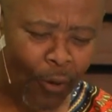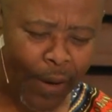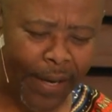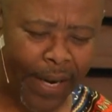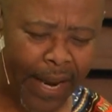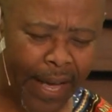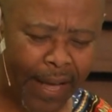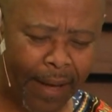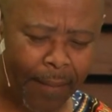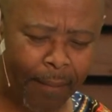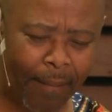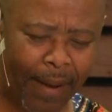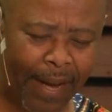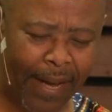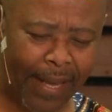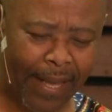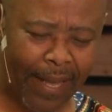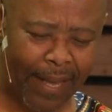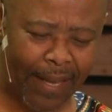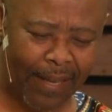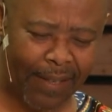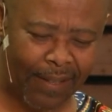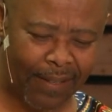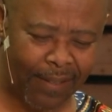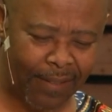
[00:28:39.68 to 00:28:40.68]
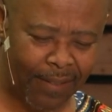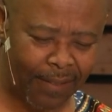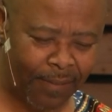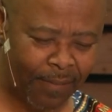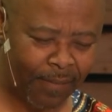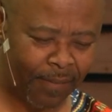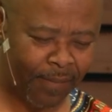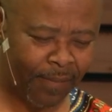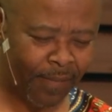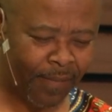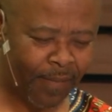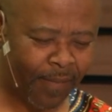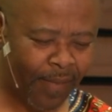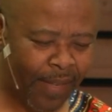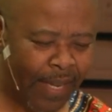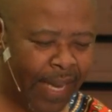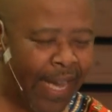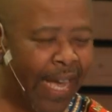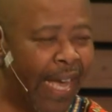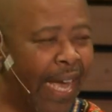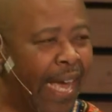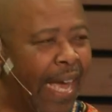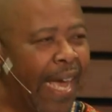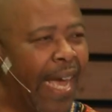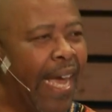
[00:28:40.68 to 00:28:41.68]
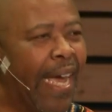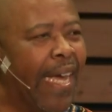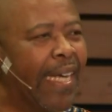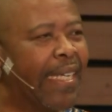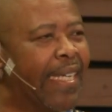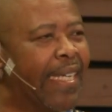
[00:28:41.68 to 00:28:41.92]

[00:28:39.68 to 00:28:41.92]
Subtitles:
wa Nehemiah. In the burden of Nehemiah.